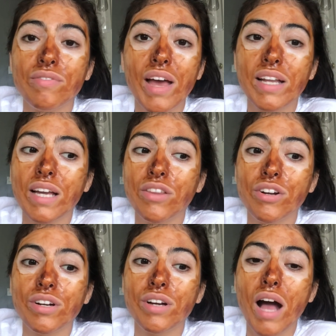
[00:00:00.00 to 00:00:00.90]
of any
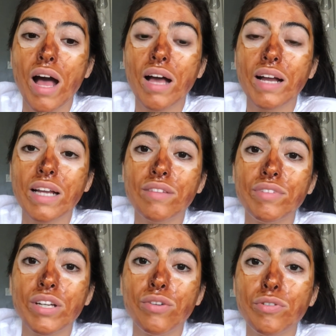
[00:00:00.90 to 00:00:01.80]
other kind of
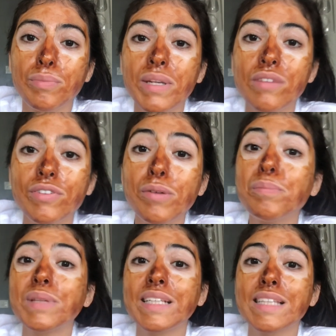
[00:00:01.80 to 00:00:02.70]
video for me to
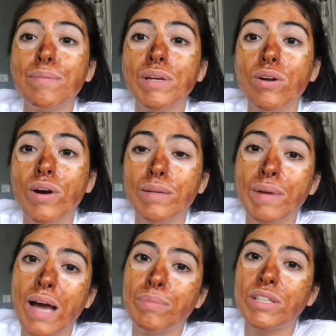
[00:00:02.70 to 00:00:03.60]
film, please let me know. I'd
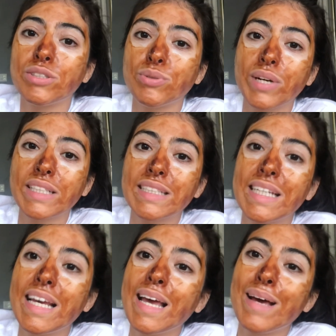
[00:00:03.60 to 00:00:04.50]
be happy to do it.
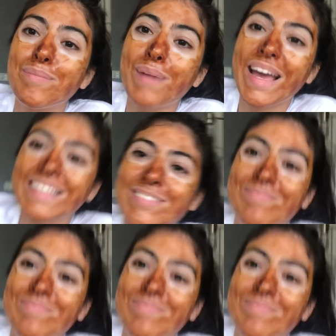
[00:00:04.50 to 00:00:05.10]
Bye.